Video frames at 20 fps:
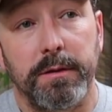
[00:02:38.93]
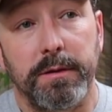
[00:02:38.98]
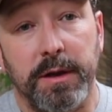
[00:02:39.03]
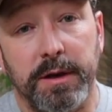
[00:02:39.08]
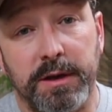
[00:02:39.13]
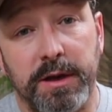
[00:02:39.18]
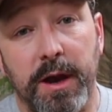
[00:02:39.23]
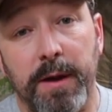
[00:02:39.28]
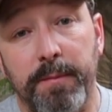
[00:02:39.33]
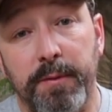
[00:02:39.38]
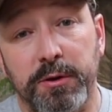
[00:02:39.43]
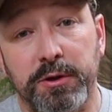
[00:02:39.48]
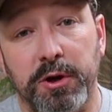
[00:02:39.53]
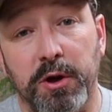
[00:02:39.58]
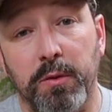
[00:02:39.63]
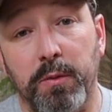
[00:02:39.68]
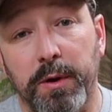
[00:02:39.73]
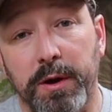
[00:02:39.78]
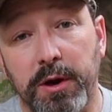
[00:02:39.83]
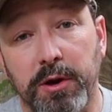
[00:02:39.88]
The
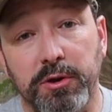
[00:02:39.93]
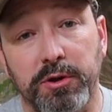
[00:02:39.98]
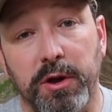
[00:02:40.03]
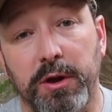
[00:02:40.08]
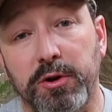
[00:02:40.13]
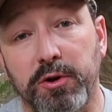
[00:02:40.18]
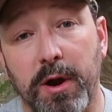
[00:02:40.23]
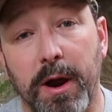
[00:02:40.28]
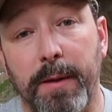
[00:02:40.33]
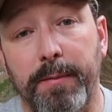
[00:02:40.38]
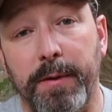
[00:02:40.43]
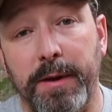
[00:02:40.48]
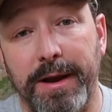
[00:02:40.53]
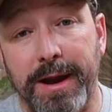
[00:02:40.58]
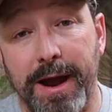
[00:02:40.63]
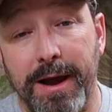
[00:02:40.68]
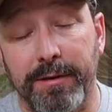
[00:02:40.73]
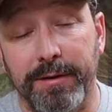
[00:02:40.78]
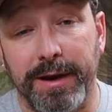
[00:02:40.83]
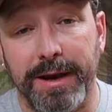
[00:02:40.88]
temperature, we usually drop it
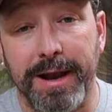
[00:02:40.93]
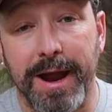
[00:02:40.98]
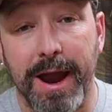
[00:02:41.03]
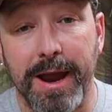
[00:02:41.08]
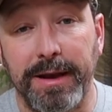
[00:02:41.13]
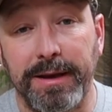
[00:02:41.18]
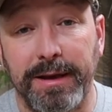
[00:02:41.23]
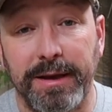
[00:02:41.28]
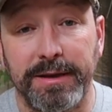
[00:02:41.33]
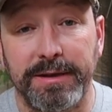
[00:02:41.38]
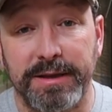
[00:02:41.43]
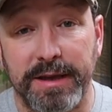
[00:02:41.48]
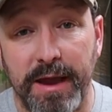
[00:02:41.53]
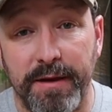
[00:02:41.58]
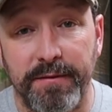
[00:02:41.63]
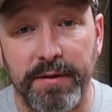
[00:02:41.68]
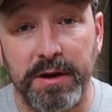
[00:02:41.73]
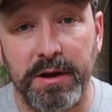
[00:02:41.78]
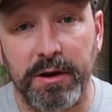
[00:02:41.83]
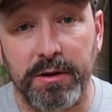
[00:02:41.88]
down to
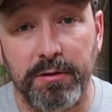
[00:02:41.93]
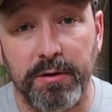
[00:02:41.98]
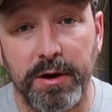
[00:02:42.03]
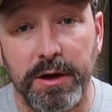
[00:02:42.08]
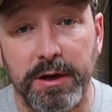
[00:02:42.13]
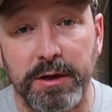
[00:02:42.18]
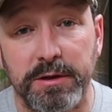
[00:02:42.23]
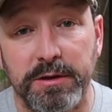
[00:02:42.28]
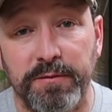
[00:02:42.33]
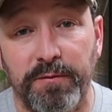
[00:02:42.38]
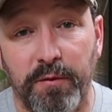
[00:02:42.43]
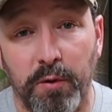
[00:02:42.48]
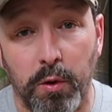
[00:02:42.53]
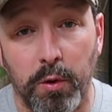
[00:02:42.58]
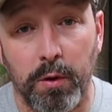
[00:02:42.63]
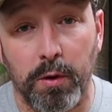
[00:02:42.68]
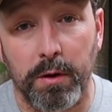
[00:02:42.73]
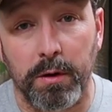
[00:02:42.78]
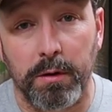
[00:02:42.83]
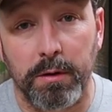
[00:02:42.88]
97 degrees
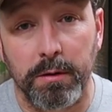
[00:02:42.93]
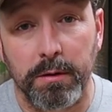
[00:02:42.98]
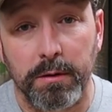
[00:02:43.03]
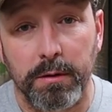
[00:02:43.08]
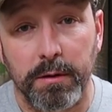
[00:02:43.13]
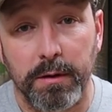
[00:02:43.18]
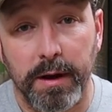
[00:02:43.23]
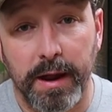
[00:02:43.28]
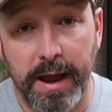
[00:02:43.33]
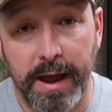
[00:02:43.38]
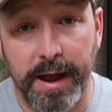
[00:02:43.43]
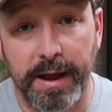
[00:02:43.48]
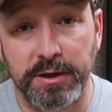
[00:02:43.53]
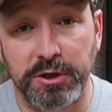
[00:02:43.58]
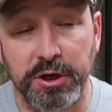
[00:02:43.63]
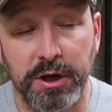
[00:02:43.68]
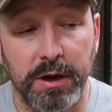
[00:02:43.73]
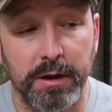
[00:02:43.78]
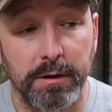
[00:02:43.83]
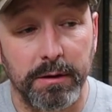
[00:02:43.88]
for
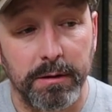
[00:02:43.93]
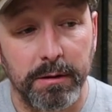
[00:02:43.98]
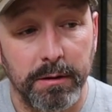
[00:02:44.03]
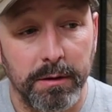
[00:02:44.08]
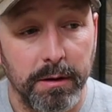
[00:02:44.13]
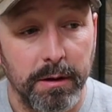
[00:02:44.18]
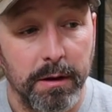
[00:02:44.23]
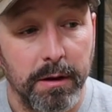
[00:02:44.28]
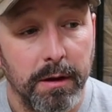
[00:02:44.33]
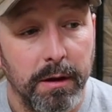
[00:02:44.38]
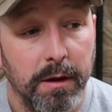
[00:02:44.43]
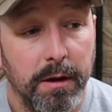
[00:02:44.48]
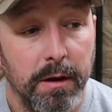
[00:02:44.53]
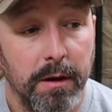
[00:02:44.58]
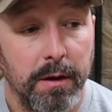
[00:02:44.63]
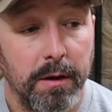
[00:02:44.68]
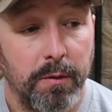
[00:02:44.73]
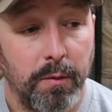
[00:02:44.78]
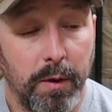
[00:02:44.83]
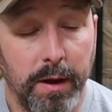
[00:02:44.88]
hatching.
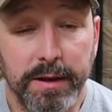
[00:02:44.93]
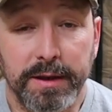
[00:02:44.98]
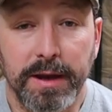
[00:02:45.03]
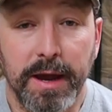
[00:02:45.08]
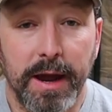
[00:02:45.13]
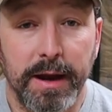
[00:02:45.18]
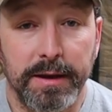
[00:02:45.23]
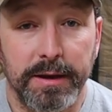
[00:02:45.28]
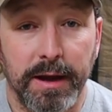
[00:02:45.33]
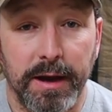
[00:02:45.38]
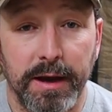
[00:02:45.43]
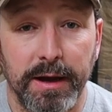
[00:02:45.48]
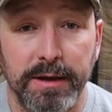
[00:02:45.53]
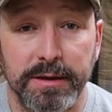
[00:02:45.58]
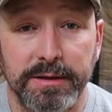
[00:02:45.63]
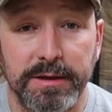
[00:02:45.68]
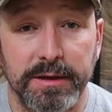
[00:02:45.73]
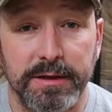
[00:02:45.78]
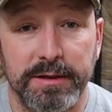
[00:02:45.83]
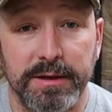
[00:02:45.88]
What that
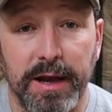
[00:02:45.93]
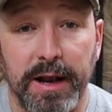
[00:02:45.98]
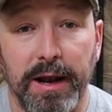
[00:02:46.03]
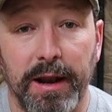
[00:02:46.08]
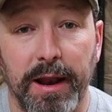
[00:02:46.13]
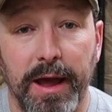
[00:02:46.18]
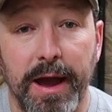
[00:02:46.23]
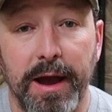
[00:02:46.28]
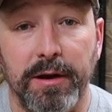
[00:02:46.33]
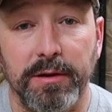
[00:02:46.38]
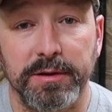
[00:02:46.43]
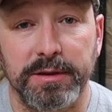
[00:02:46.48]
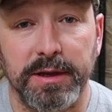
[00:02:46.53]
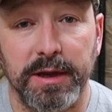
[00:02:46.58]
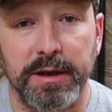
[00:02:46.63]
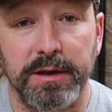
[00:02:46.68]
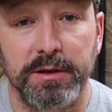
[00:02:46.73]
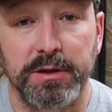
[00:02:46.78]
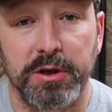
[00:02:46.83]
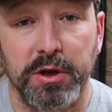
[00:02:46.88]
does is that allows
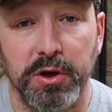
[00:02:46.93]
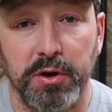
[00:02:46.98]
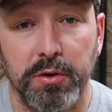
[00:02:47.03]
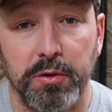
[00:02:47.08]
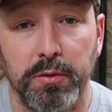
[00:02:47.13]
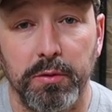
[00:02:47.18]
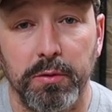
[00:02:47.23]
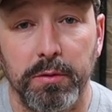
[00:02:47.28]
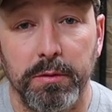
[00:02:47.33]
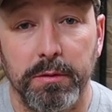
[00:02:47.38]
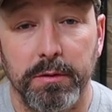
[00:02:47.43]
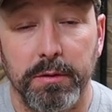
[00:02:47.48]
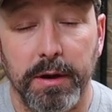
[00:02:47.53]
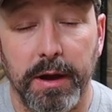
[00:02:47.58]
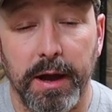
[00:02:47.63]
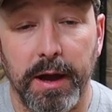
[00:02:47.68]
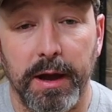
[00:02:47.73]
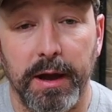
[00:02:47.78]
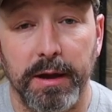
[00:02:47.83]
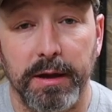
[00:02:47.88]
it to
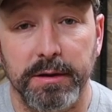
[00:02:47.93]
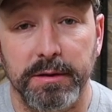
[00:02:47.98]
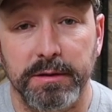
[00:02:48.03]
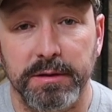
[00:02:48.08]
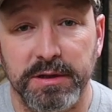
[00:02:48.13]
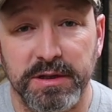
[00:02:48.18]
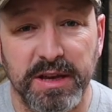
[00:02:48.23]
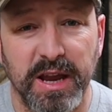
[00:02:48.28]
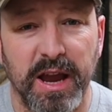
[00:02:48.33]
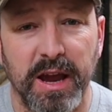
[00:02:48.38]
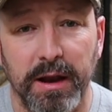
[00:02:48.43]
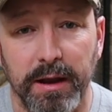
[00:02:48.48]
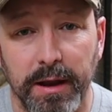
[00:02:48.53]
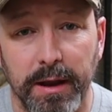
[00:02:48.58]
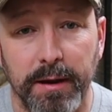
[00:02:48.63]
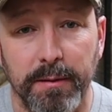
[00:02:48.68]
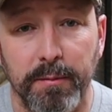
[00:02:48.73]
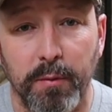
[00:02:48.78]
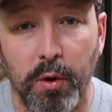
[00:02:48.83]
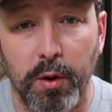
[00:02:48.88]
stay a
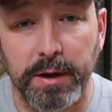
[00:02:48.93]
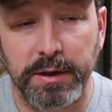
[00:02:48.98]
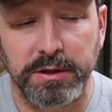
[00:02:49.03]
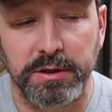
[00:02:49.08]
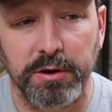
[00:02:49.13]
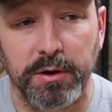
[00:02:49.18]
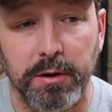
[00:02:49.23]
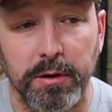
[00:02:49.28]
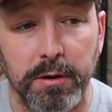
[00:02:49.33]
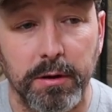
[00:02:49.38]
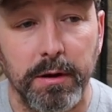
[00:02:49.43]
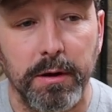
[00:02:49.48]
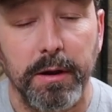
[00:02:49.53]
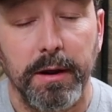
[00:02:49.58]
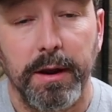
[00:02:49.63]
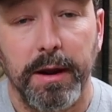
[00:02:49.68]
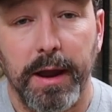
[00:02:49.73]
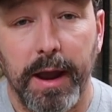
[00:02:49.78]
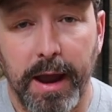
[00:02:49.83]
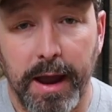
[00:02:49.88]
little moister,
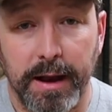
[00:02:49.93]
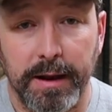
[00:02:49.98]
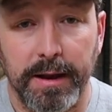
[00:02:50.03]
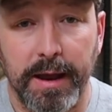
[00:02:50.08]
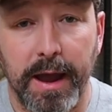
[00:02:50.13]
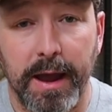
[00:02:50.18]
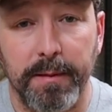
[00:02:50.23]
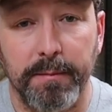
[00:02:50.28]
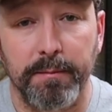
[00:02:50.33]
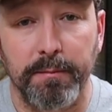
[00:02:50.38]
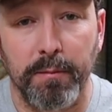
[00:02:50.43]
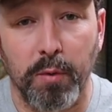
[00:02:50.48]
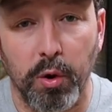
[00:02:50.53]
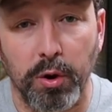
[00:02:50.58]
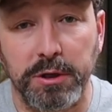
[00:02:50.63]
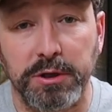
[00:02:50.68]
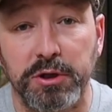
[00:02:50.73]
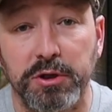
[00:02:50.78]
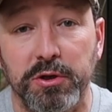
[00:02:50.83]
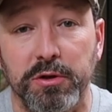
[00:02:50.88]
and that
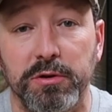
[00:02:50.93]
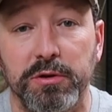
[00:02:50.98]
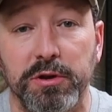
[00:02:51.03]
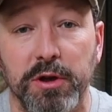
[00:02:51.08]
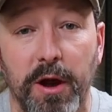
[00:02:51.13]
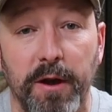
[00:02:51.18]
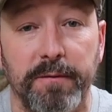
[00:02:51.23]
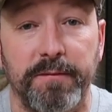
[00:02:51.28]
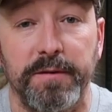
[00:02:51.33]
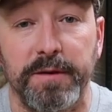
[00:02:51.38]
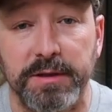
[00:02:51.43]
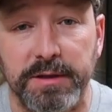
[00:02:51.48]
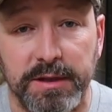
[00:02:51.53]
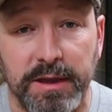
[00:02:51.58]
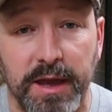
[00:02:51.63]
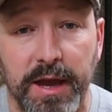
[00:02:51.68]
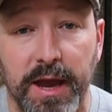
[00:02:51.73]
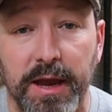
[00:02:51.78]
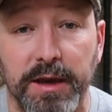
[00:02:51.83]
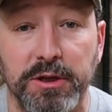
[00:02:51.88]
moisture softens
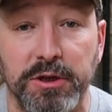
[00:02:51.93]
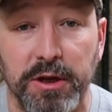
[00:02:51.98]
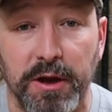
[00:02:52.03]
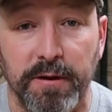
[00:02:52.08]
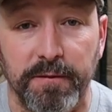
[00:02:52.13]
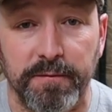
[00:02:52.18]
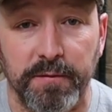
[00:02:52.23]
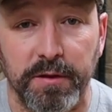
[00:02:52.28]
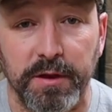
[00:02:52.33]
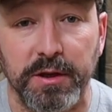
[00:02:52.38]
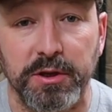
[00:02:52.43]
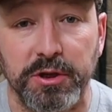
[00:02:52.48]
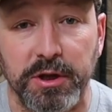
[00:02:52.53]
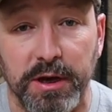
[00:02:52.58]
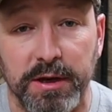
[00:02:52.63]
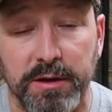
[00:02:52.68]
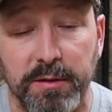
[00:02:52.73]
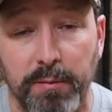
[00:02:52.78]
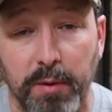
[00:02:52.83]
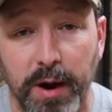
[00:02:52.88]
the eggshell for the
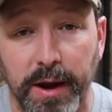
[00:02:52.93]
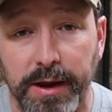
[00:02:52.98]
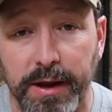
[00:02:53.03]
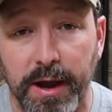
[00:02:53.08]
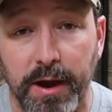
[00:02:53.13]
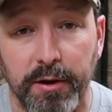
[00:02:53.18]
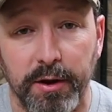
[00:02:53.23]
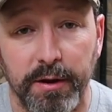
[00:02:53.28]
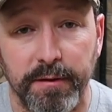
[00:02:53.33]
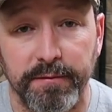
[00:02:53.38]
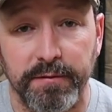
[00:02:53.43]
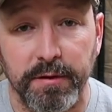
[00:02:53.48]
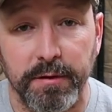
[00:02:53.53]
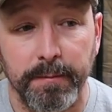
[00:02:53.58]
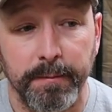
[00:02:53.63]
chick to break out of.